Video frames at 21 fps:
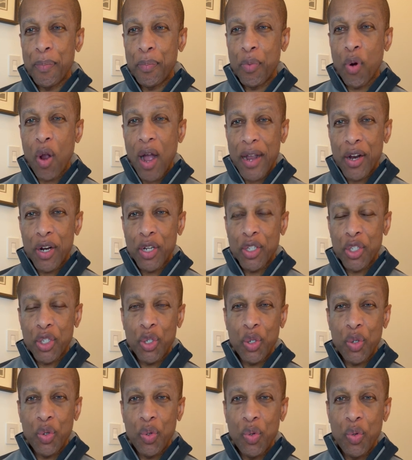prior
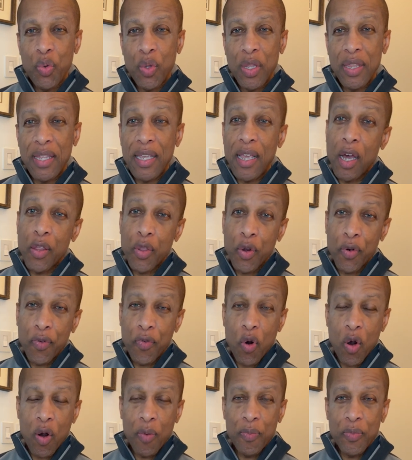to the other
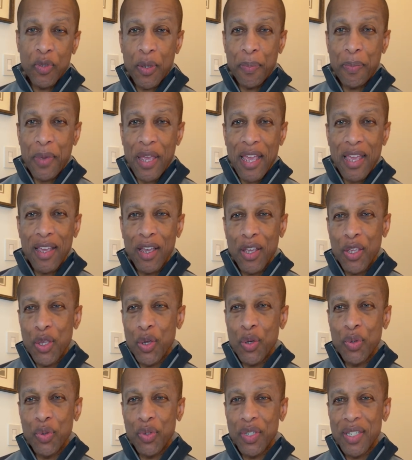forms being
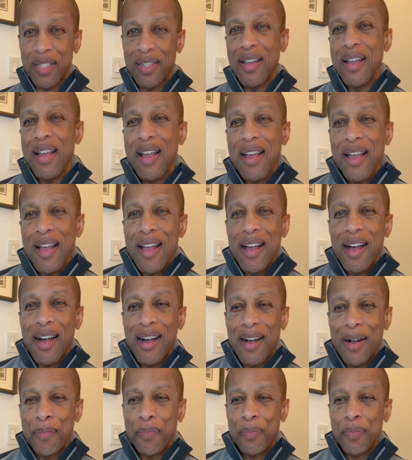used.
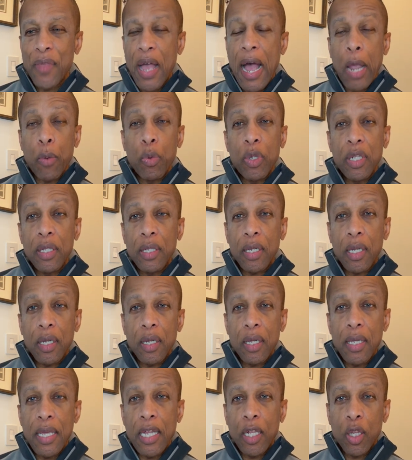I will
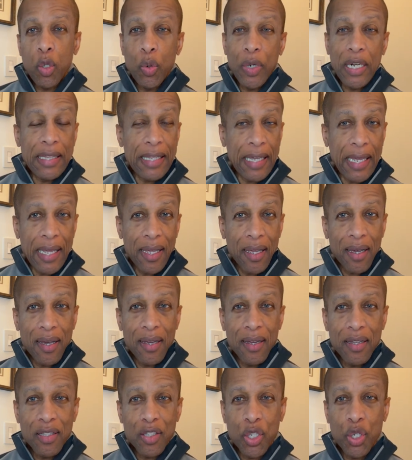include a
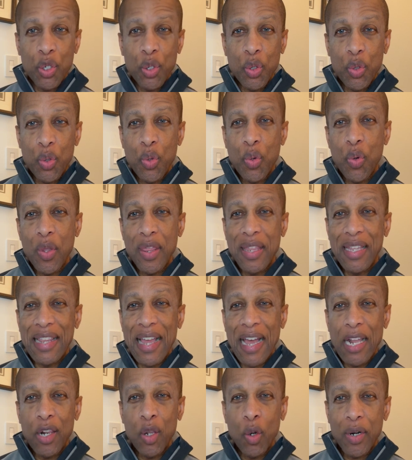link to the
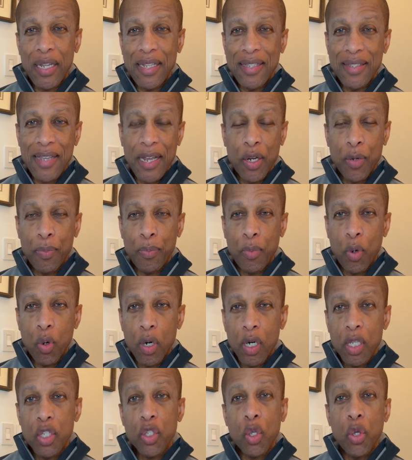Landlord and Tenant
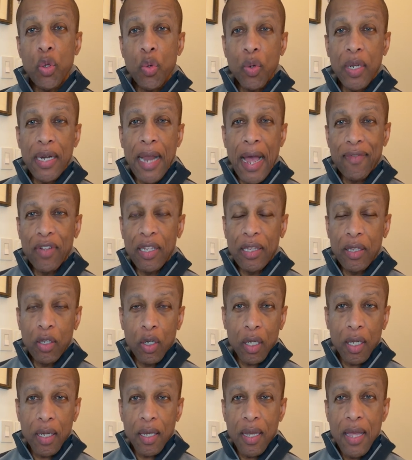Board so you can have a
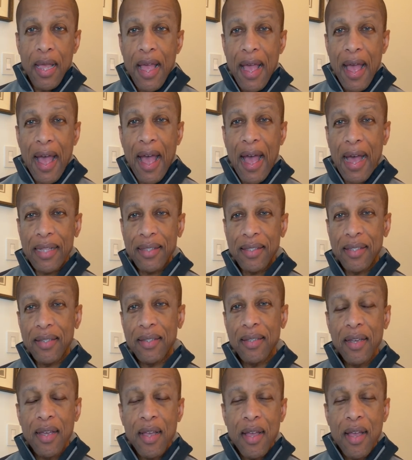look
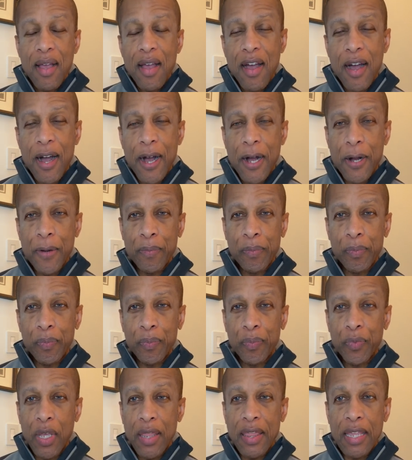at
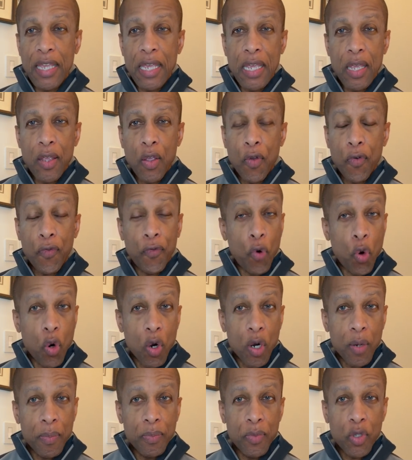the
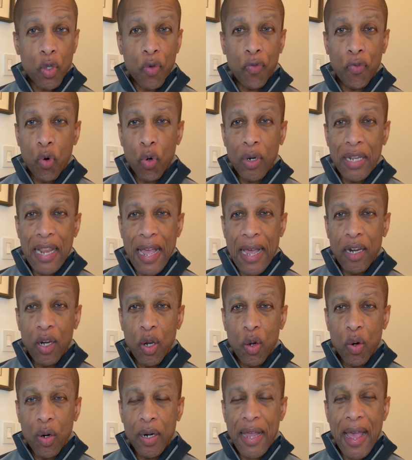forms for
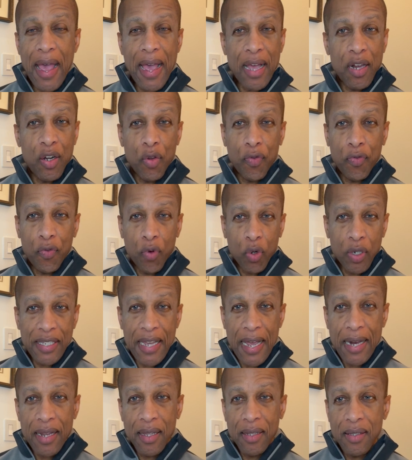landlord and for
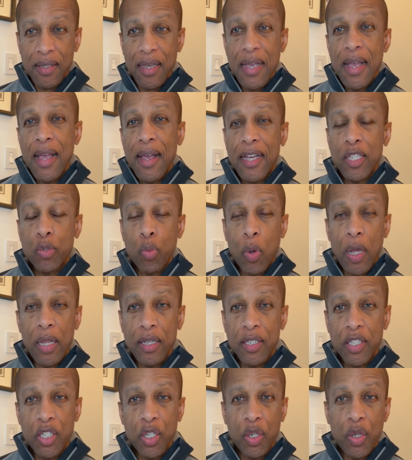tenant, as well
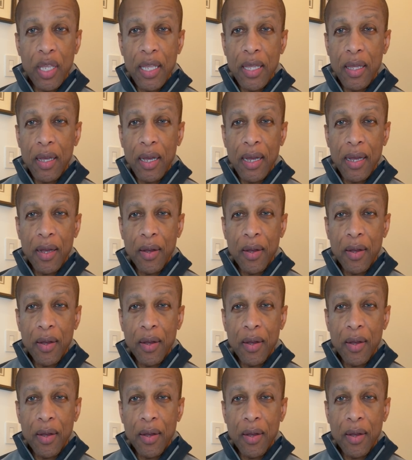as the